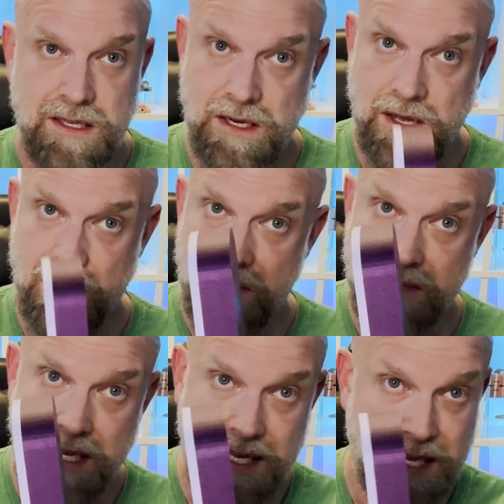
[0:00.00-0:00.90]
you know,
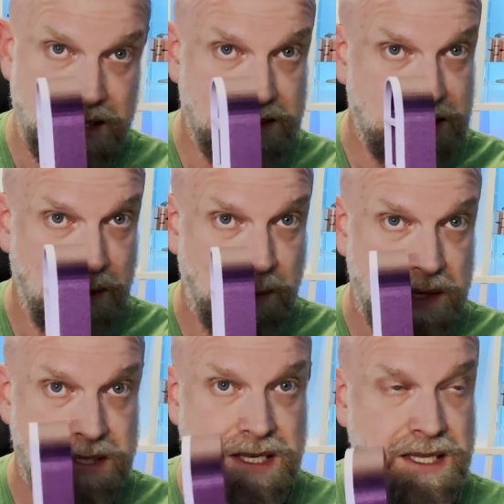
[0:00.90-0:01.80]
again, same
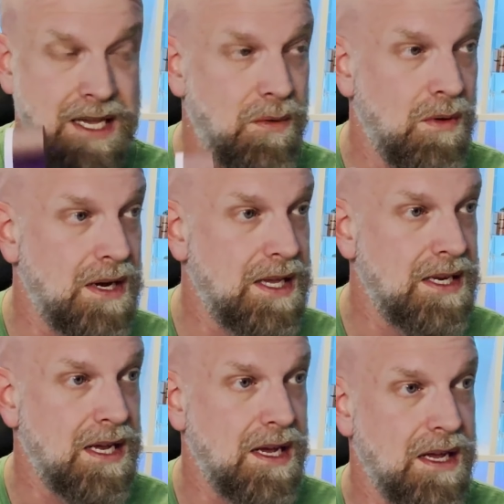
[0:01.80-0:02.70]
person that
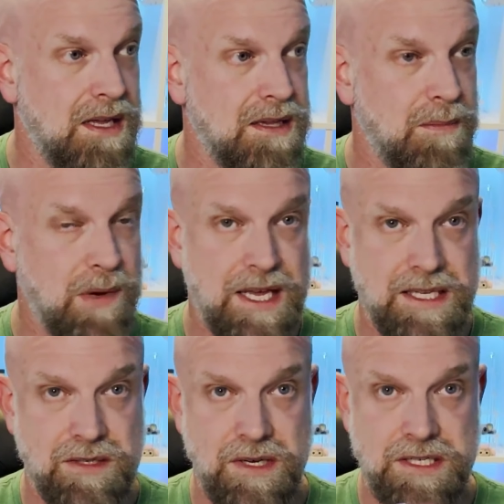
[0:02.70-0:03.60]
wanted the
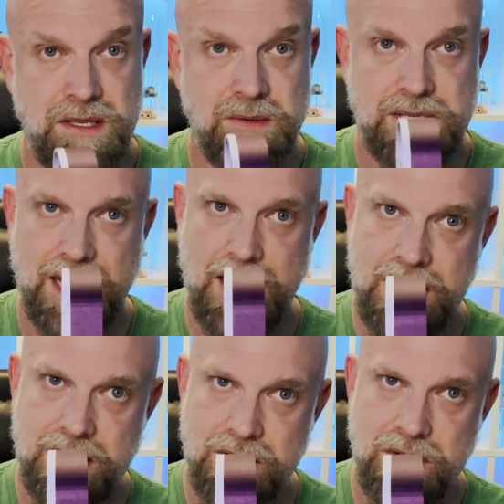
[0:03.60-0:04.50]
bookcase originally was like, hey,
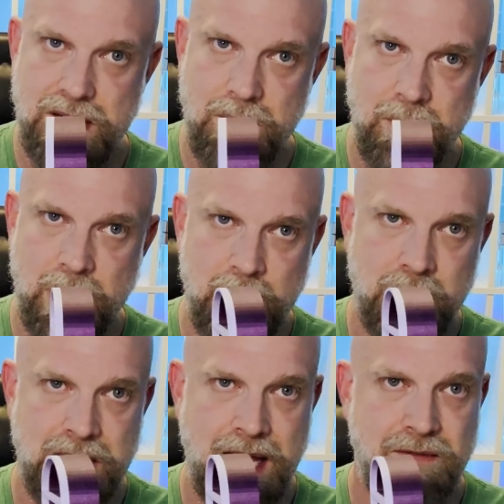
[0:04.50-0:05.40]
can you do that in purple
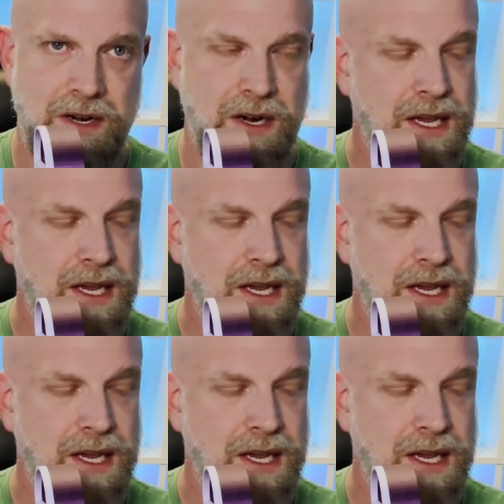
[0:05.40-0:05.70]
and lavender?